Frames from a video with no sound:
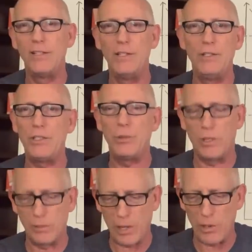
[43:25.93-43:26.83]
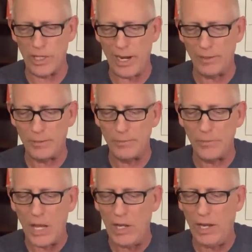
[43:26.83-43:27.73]
You see where I'm going yet?
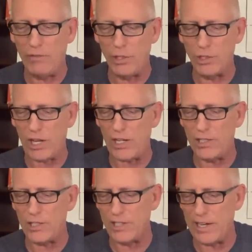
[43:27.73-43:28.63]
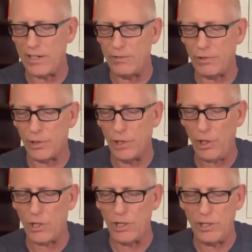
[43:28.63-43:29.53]
If your study is intended for
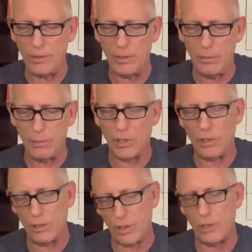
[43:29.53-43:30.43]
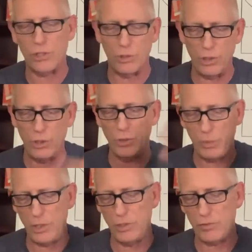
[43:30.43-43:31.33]
good, but could also use,
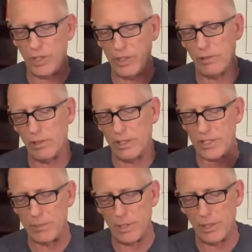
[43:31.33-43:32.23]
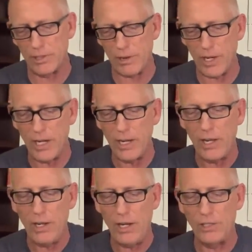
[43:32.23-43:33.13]
be used for evil, let's say military,
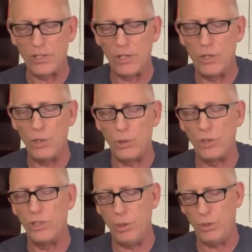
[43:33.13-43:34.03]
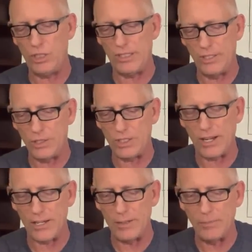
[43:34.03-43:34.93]
it's a dual use study.